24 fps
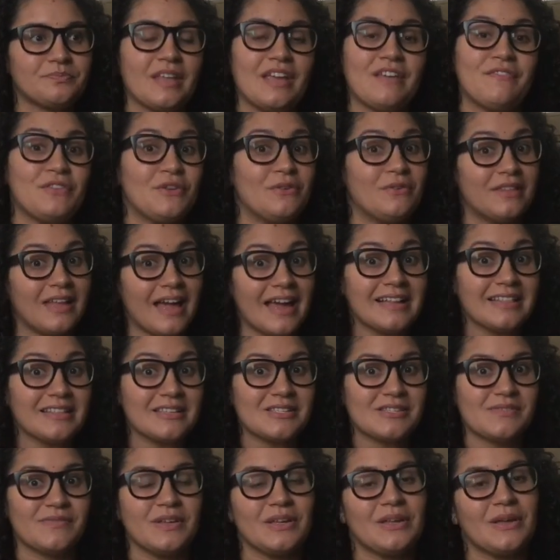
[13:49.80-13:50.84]
If you like
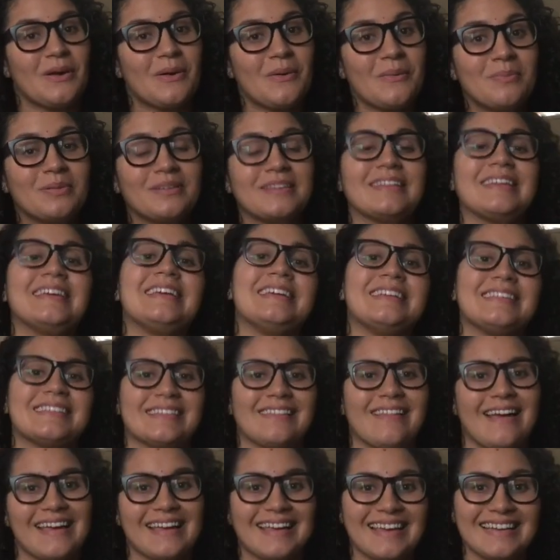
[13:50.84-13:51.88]
this video,
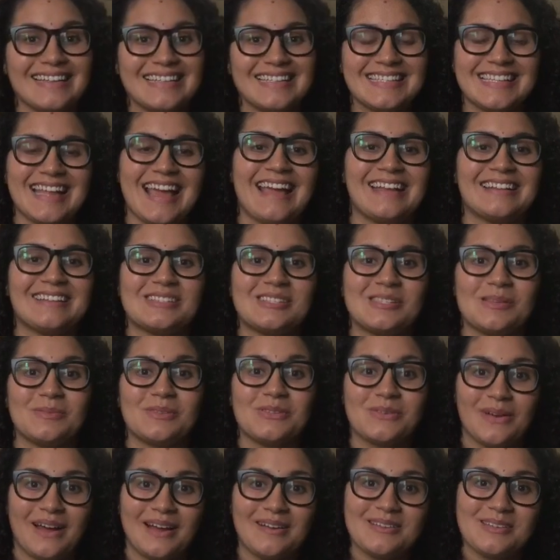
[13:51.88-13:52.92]
please like it and
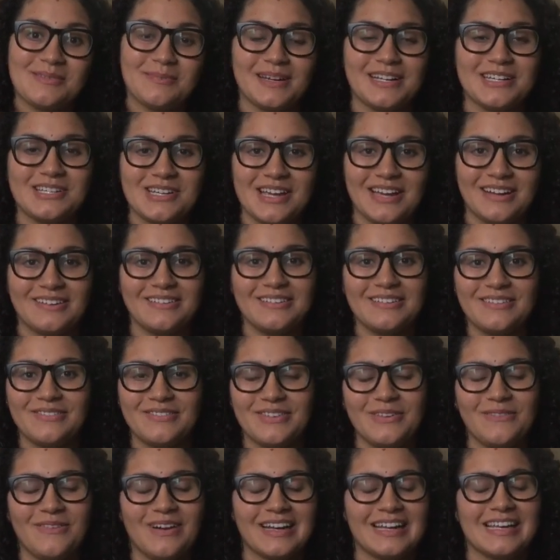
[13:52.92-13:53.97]
subscribe to my channel
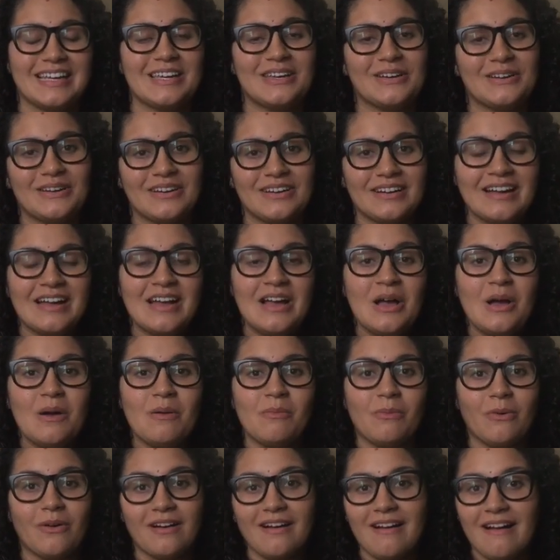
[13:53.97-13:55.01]
if you want to hear
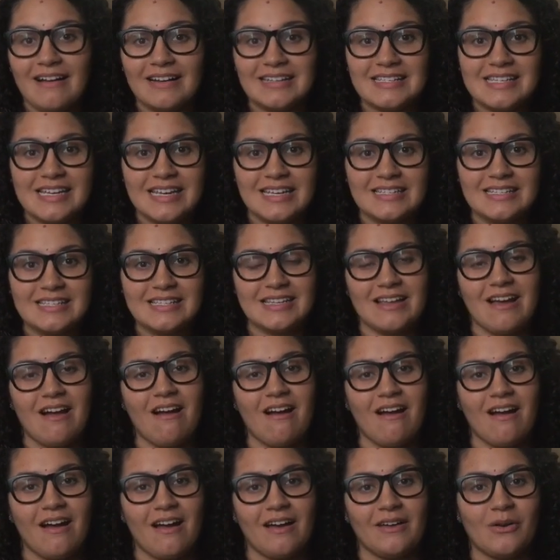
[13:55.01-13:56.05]
more content
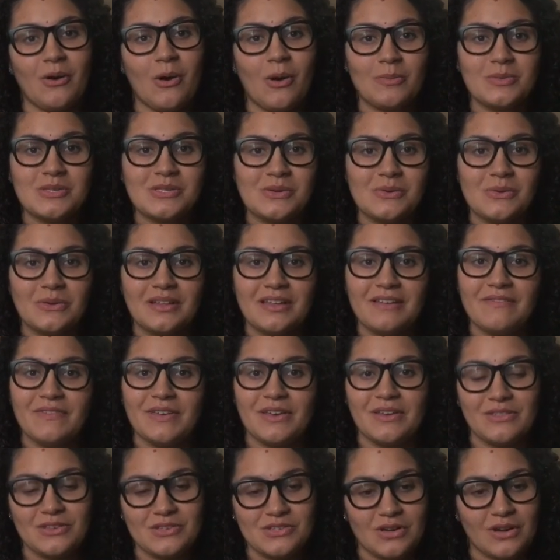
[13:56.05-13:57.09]
on homeschooling
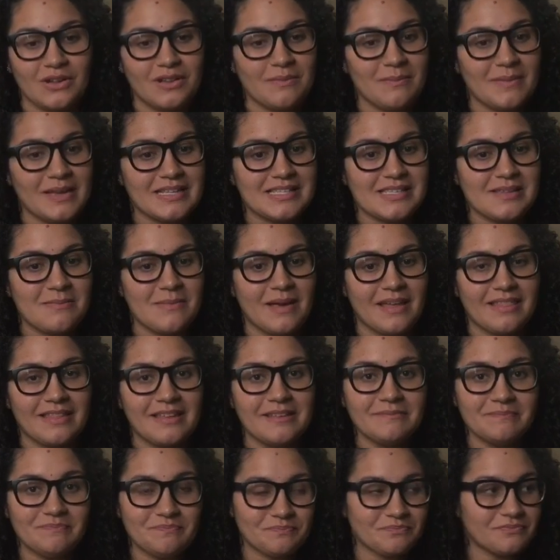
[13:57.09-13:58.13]
via the Charlotte Mason
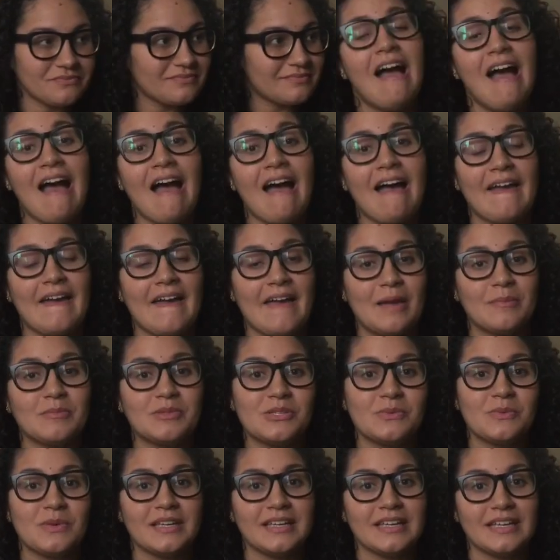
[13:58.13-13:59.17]
method. I am
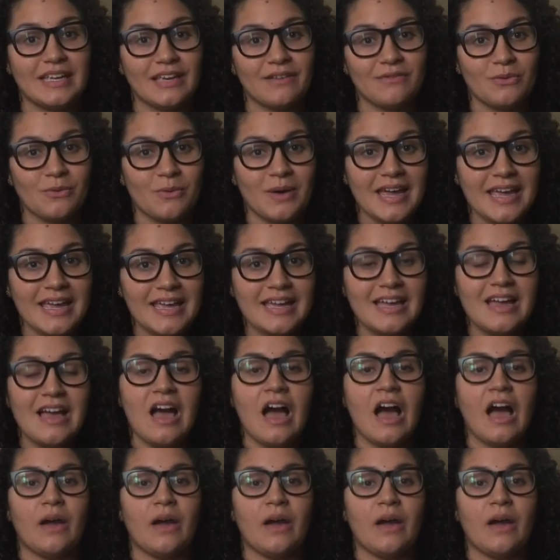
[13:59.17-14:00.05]
doing a giveaway.